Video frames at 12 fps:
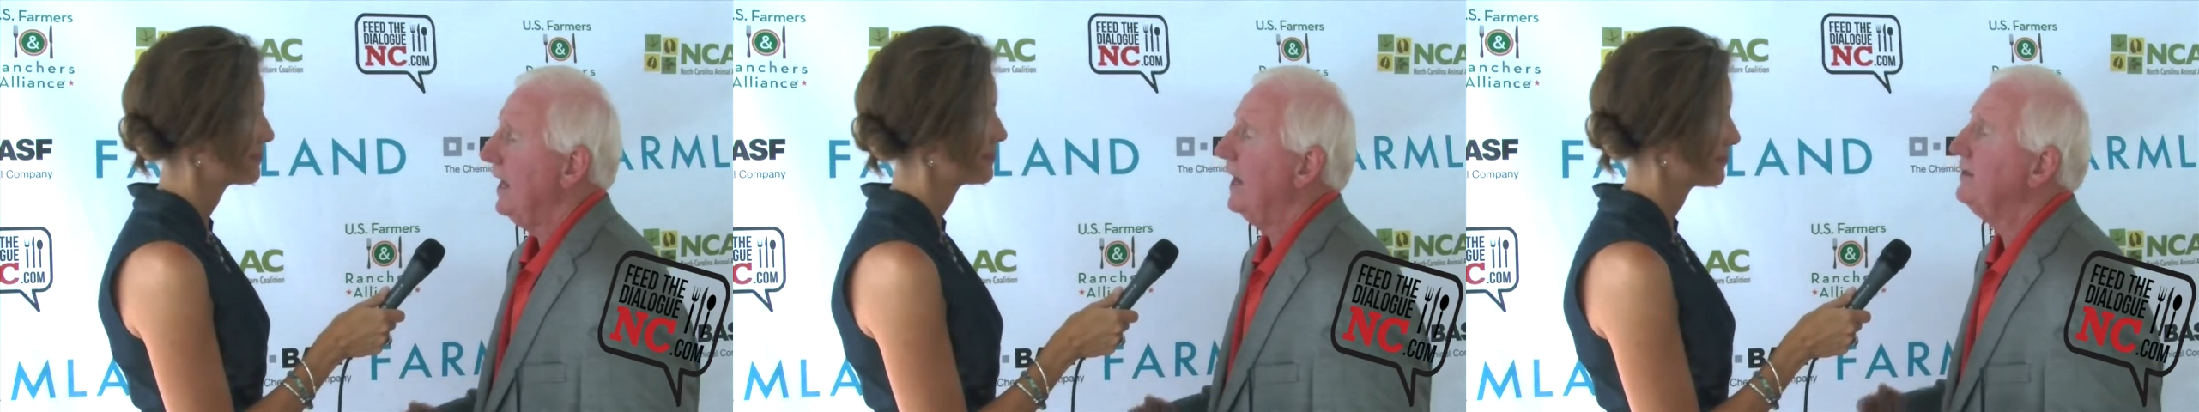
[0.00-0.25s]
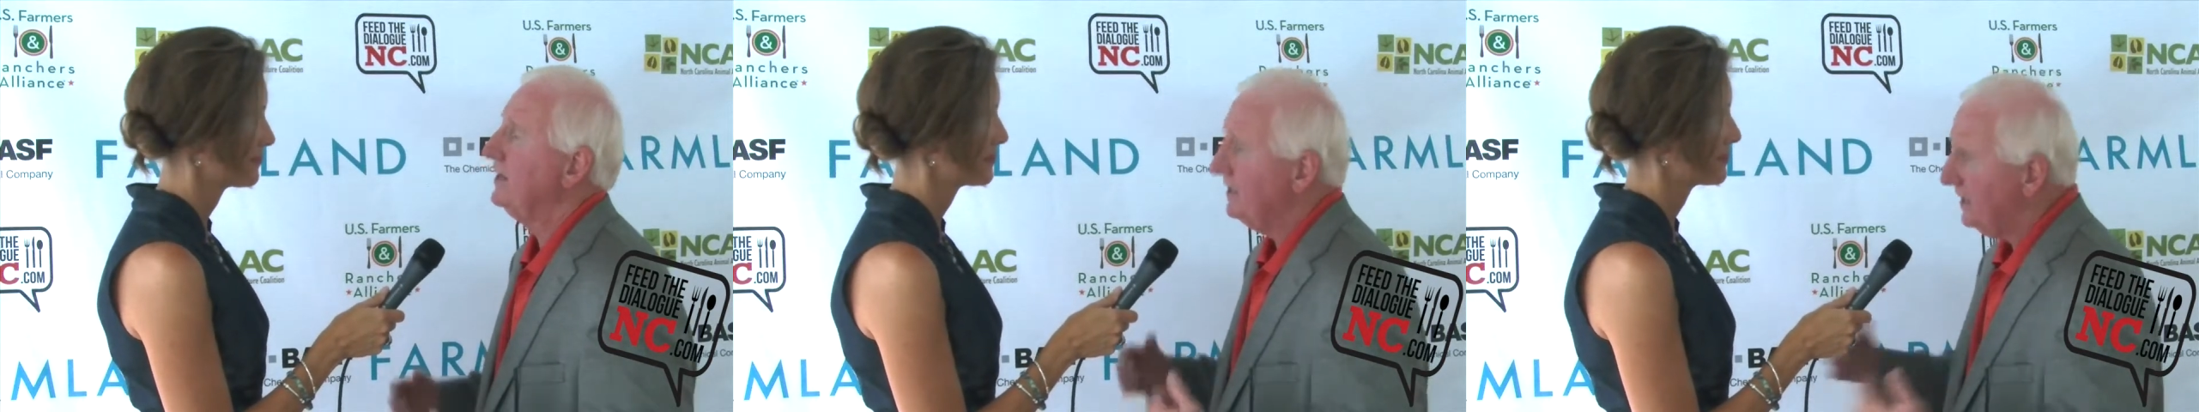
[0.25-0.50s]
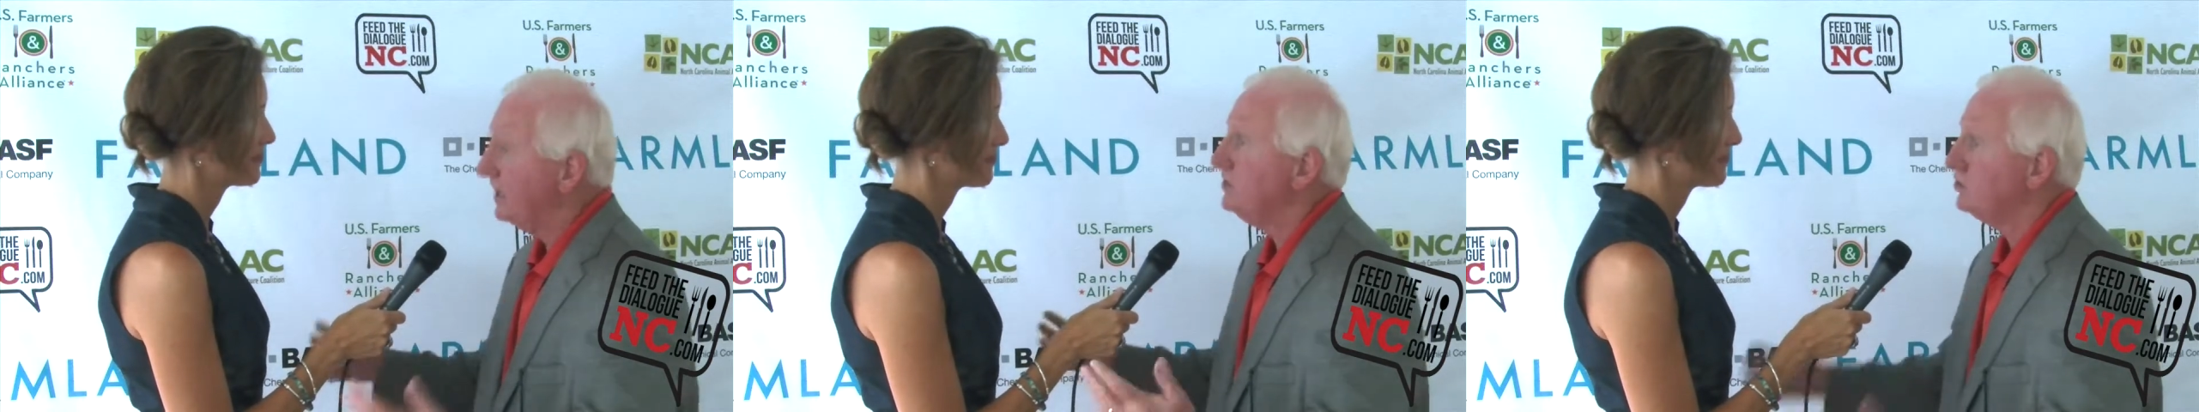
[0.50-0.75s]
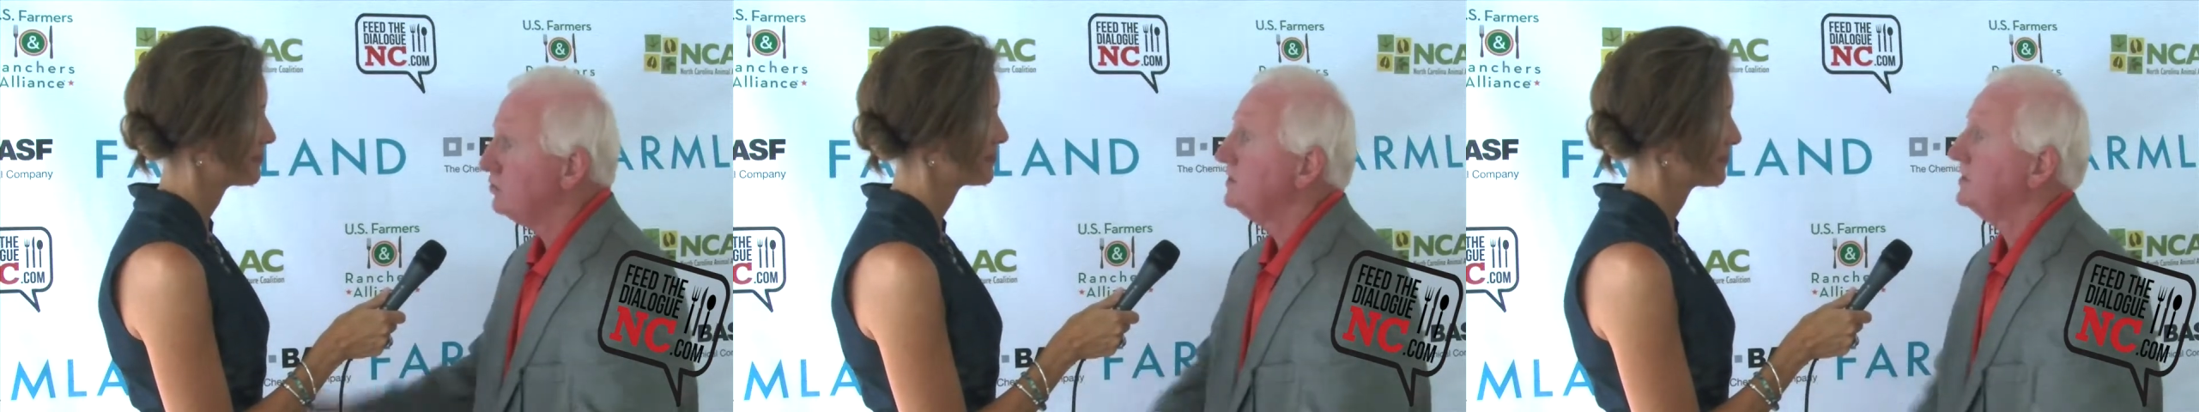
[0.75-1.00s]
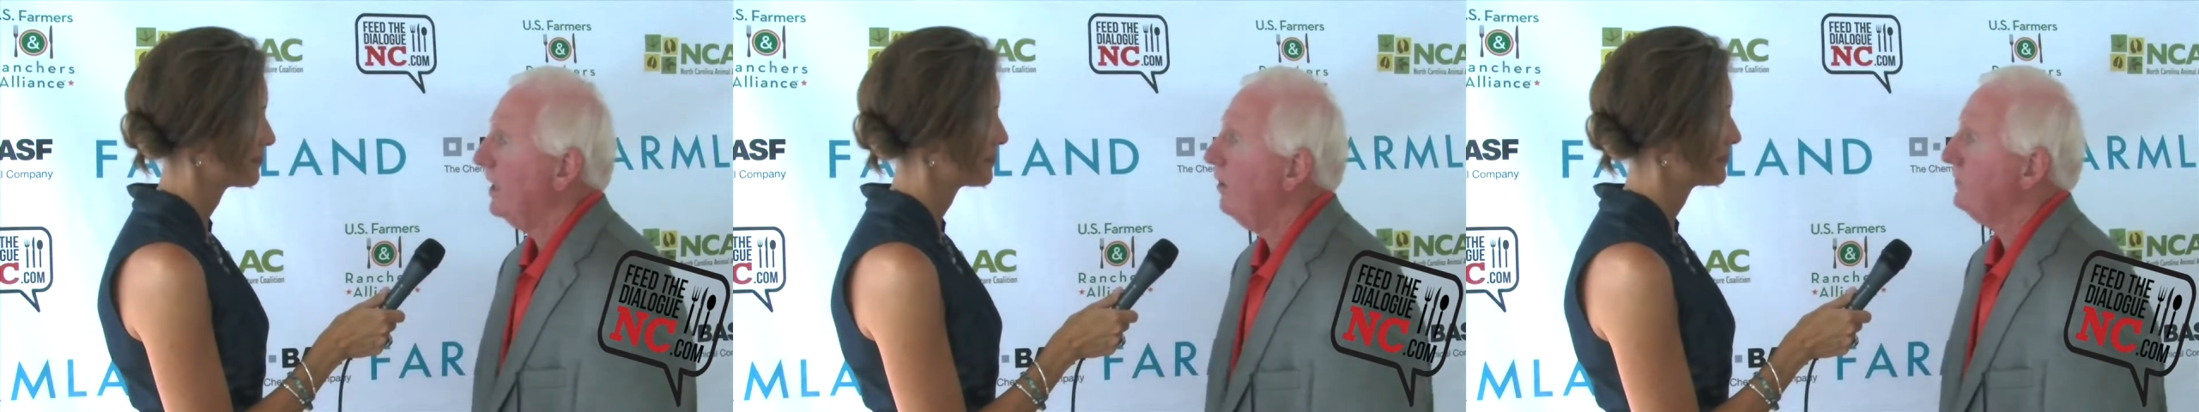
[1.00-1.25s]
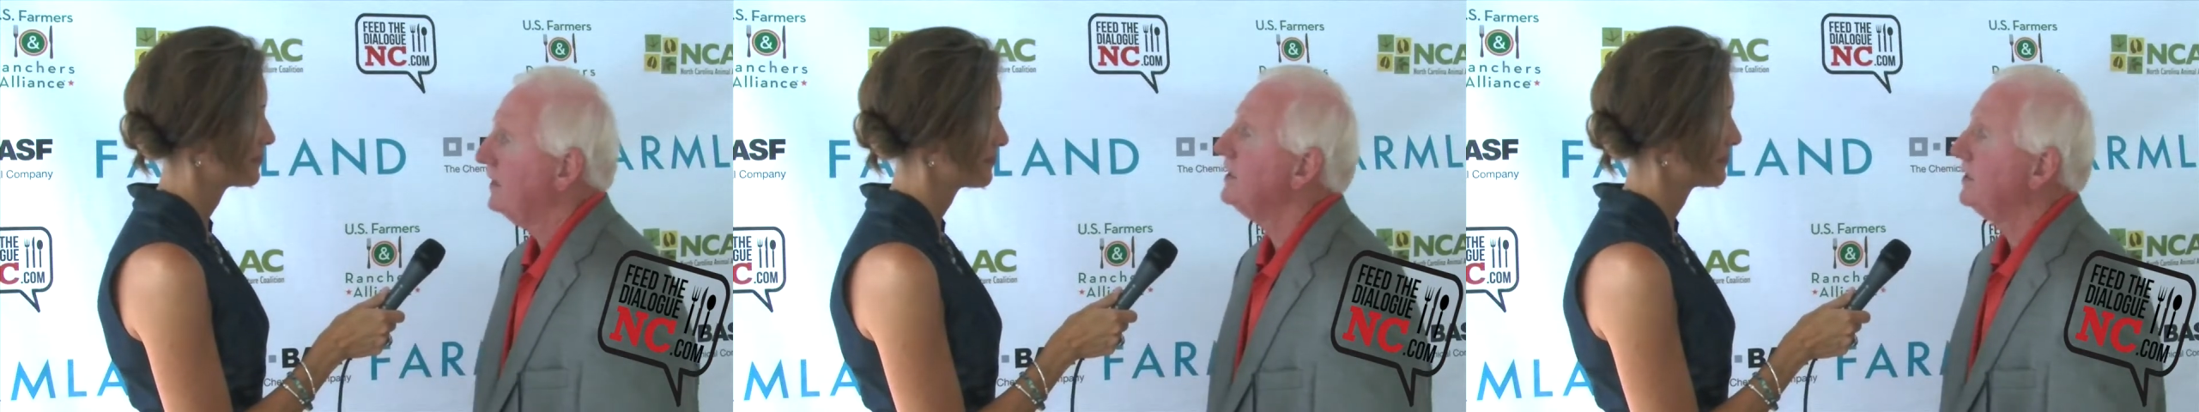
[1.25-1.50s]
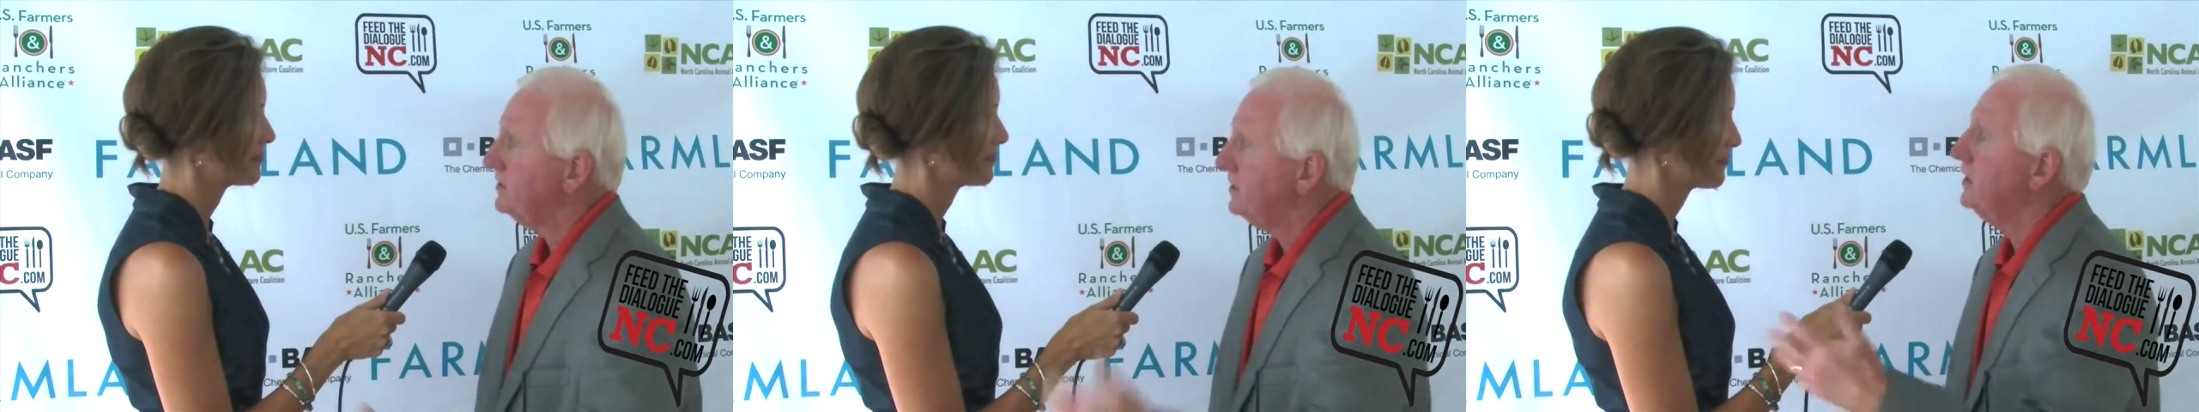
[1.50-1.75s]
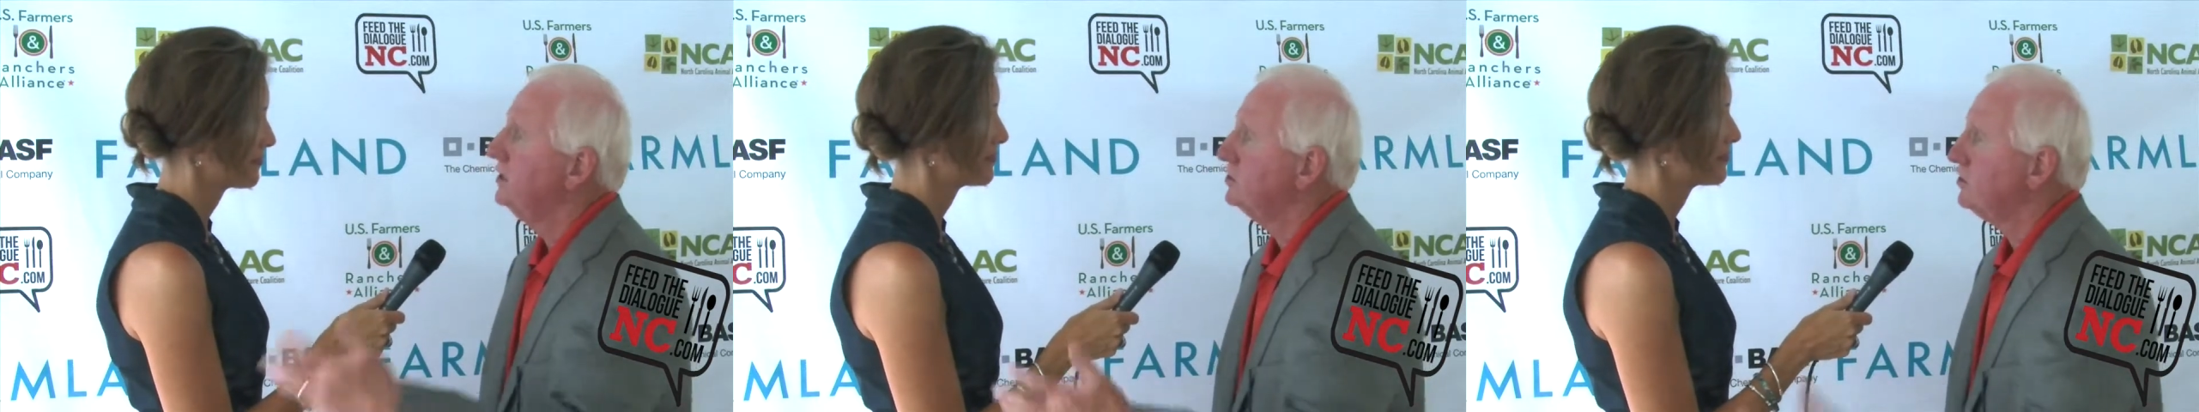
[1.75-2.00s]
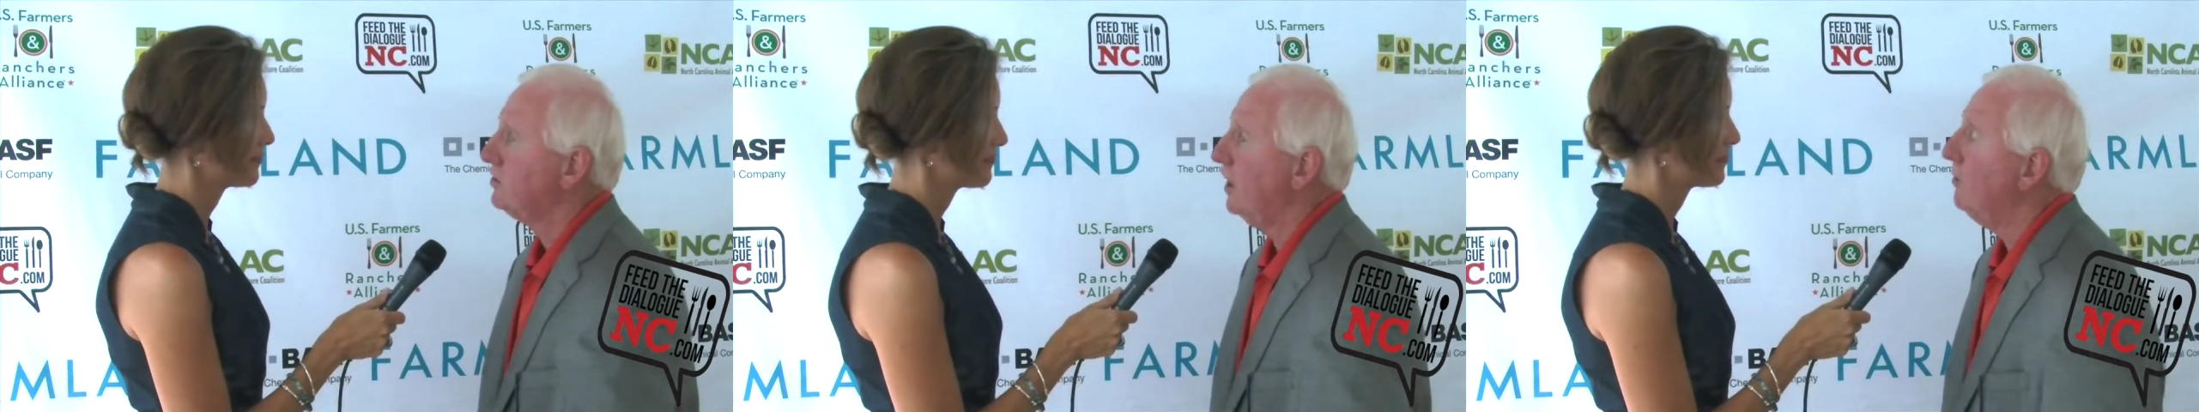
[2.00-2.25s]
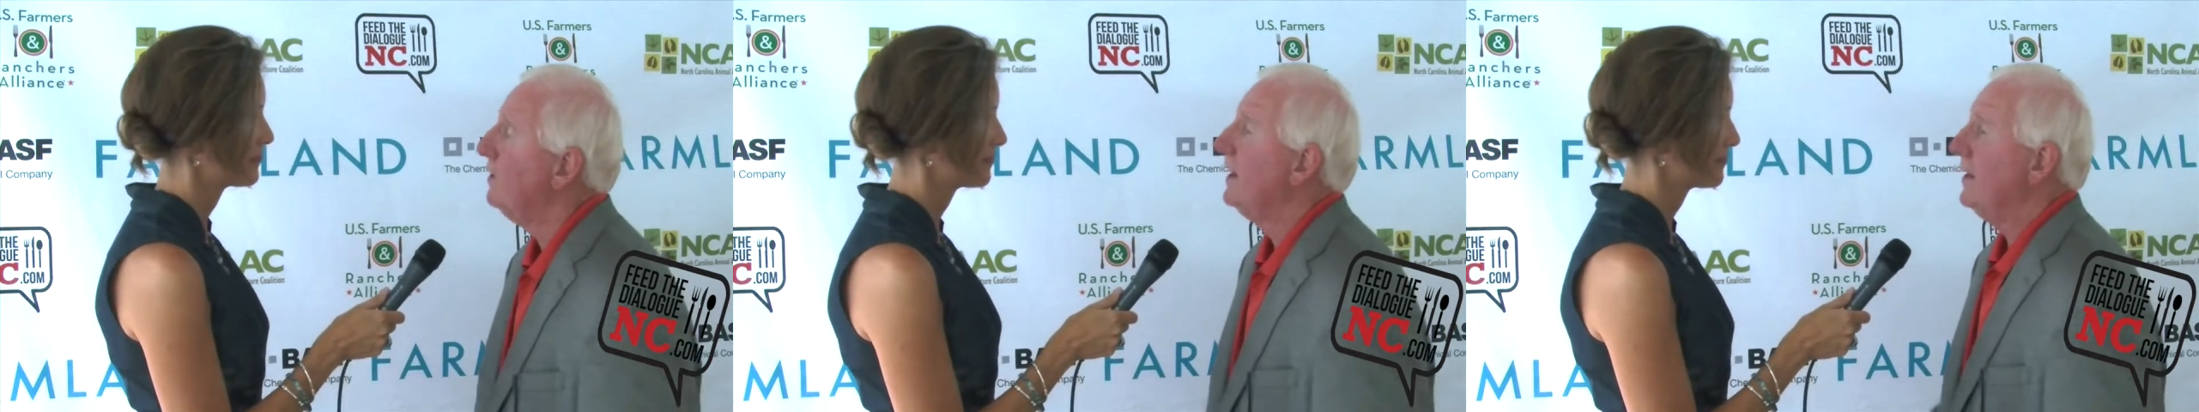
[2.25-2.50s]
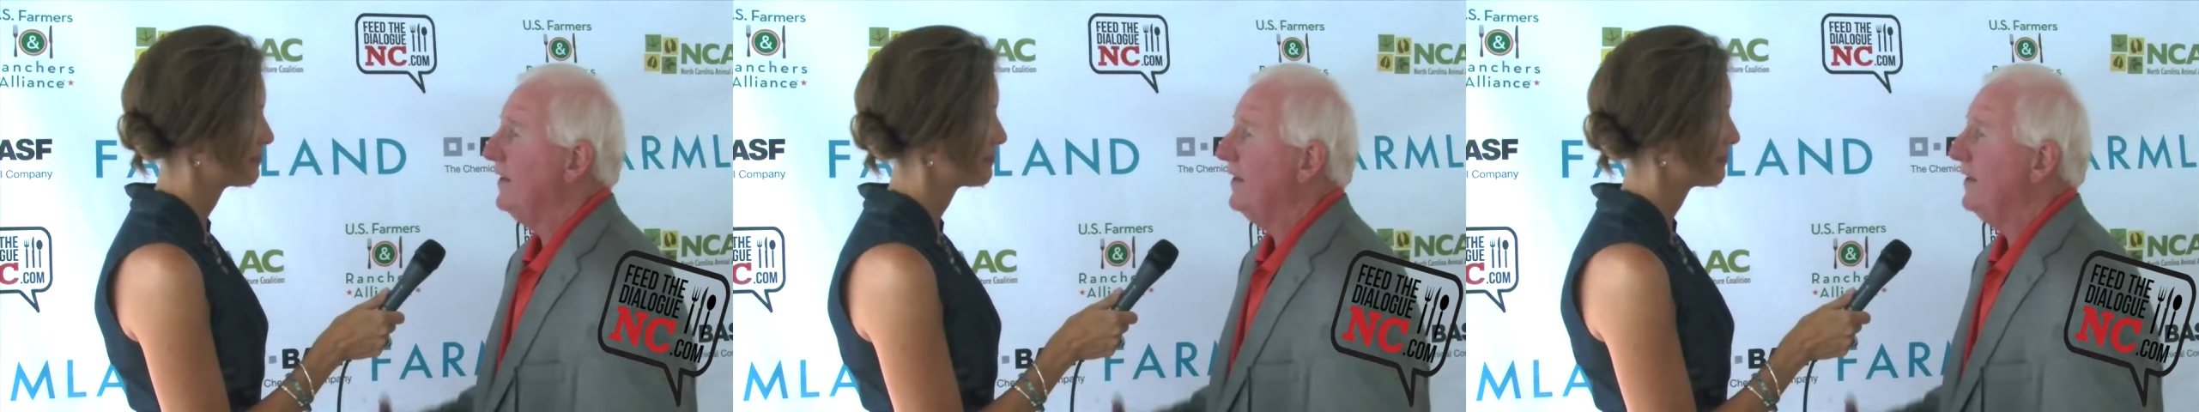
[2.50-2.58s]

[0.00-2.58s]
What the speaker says: and that the industry is healthy and continues to grow.